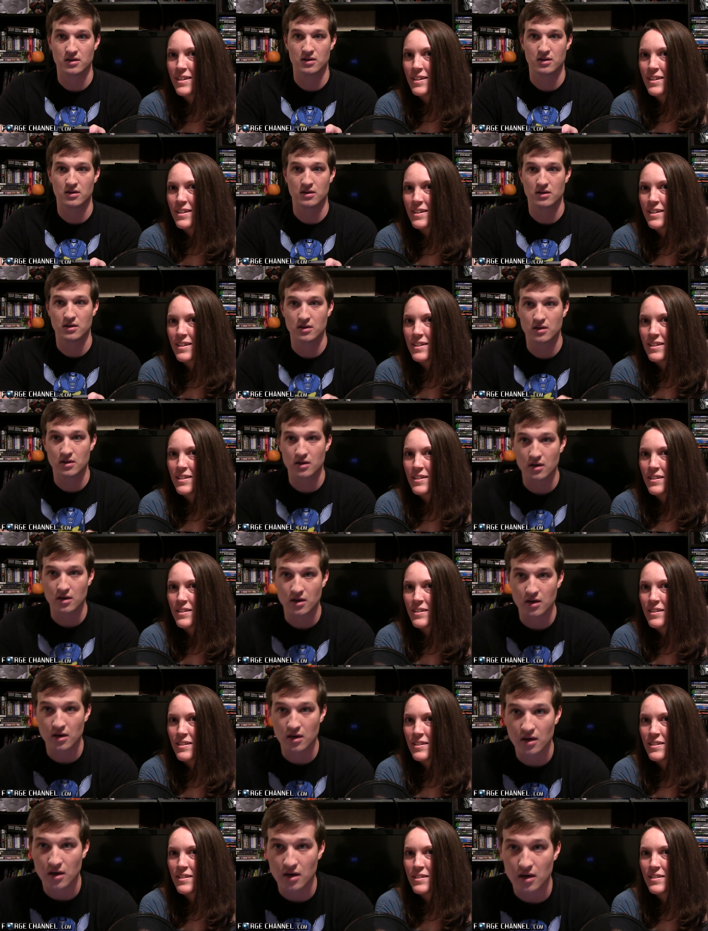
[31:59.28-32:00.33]

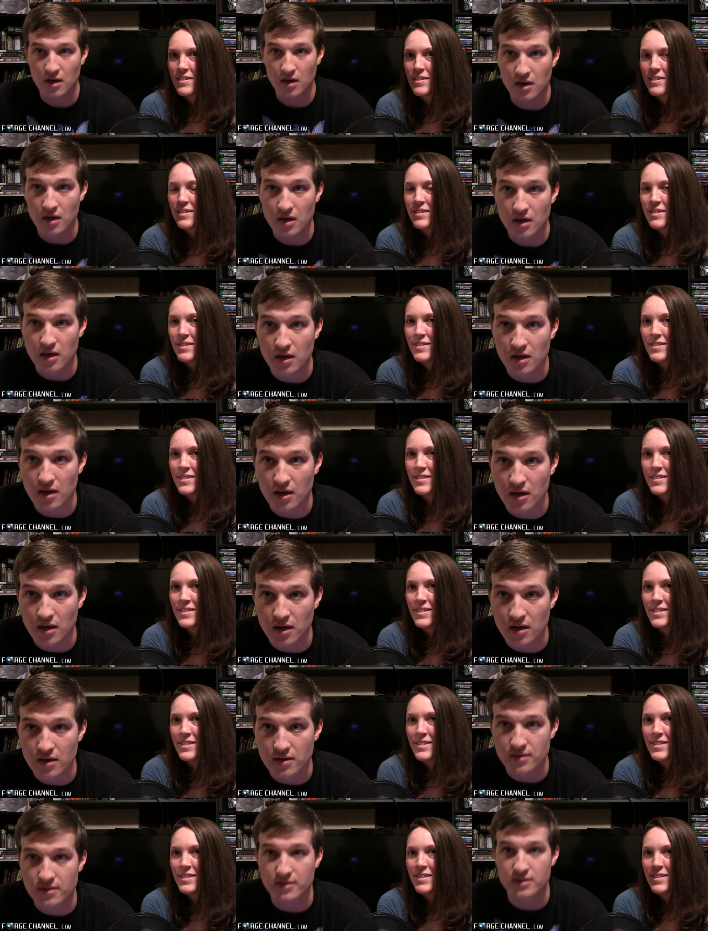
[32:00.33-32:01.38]

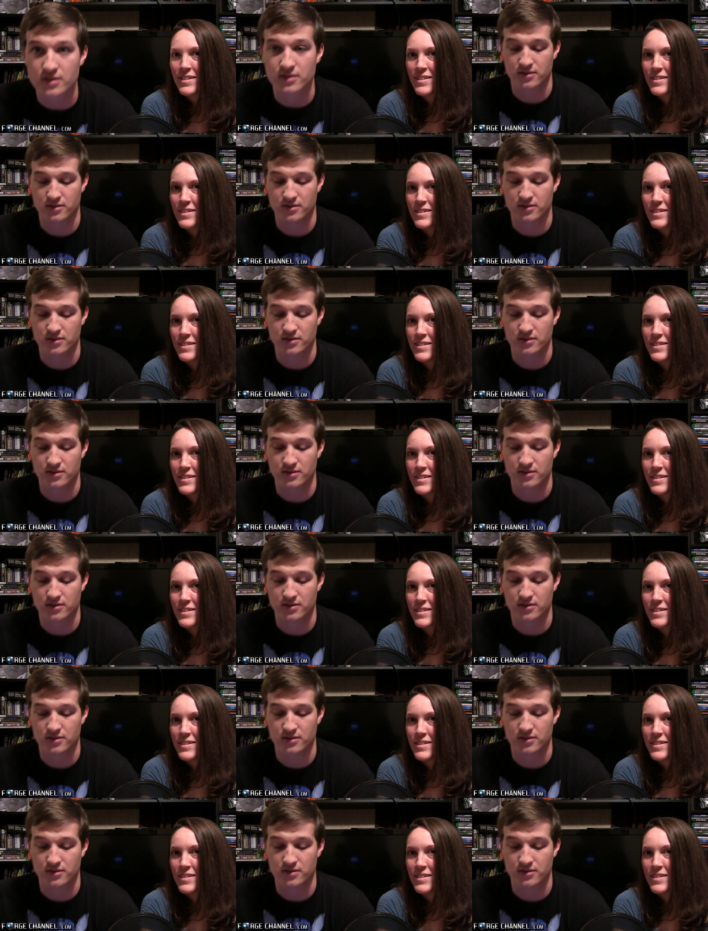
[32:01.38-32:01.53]
No one is speaking in this clip.